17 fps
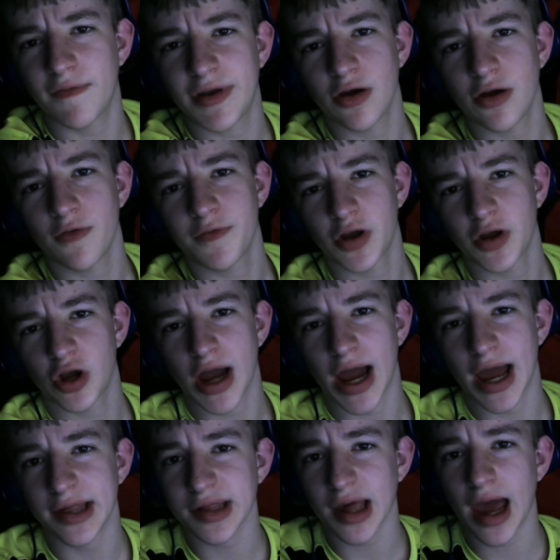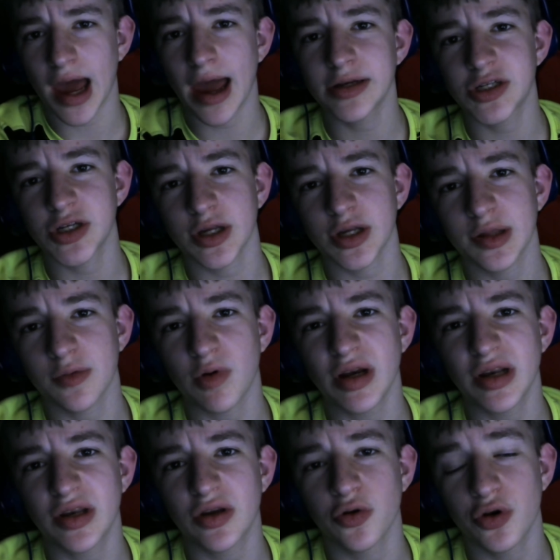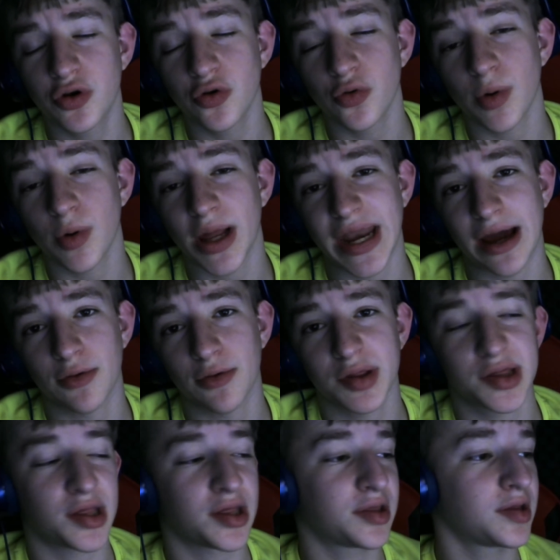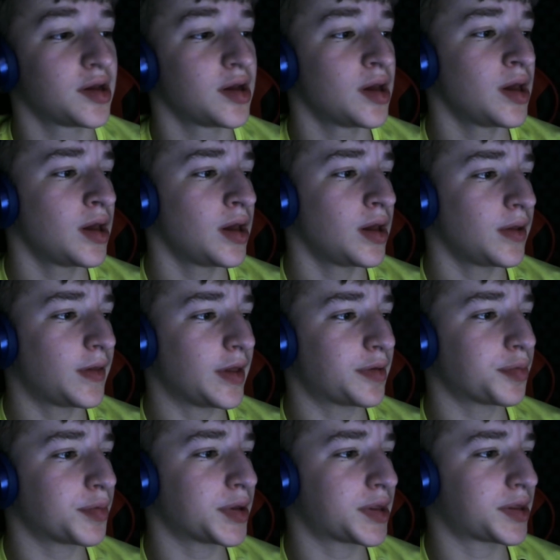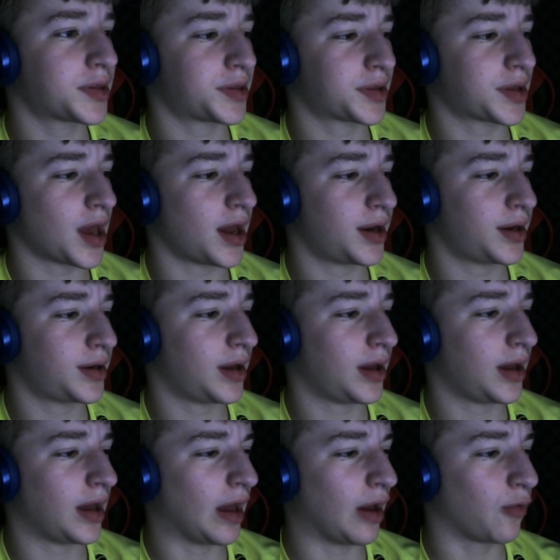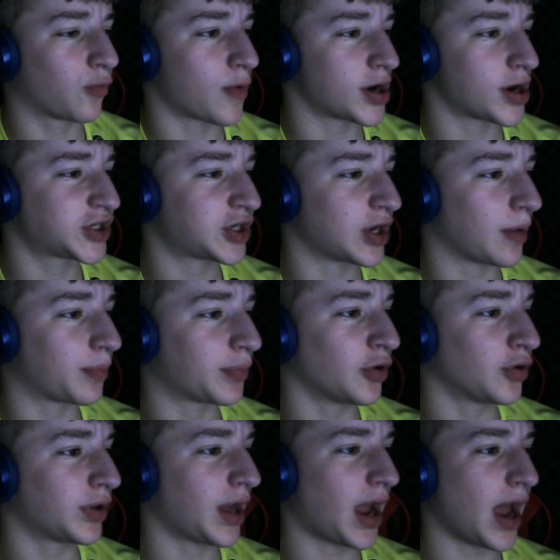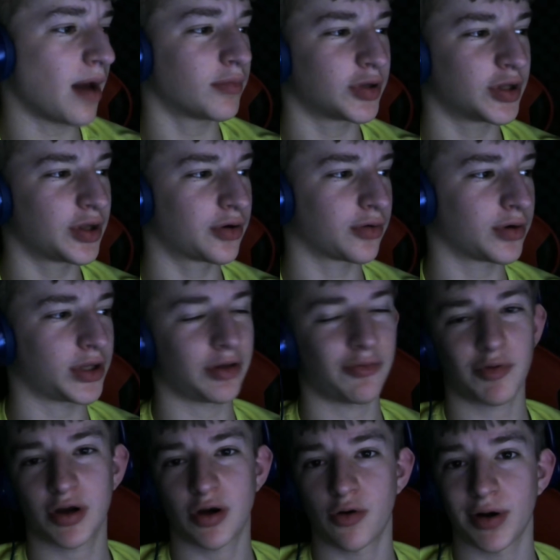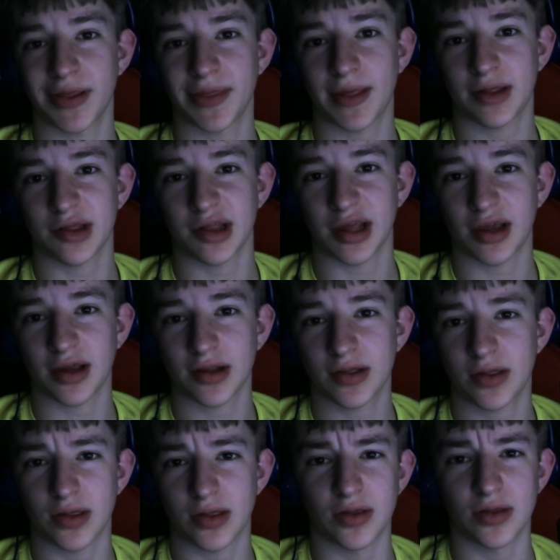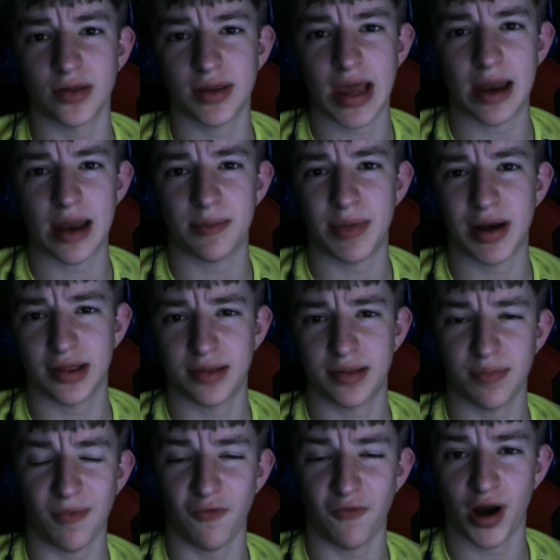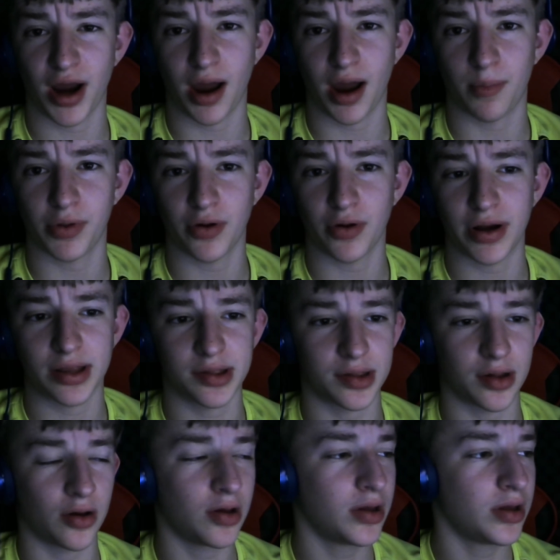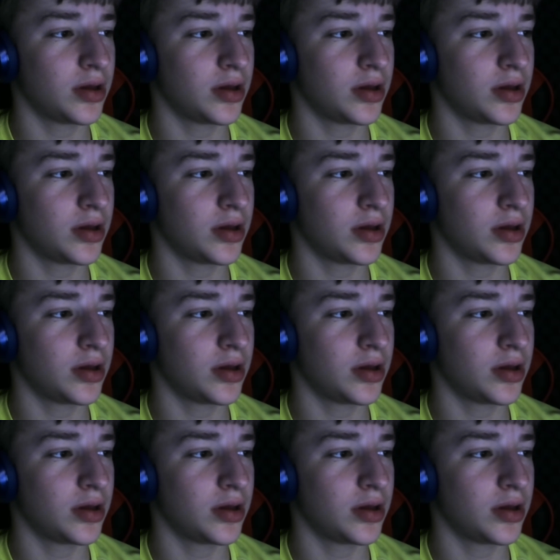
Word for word: video for you guys. I just wanted to announce this. This was kind of a rushed upload. Like, I'm literally recording this, like, 10 minutes before I upload it, so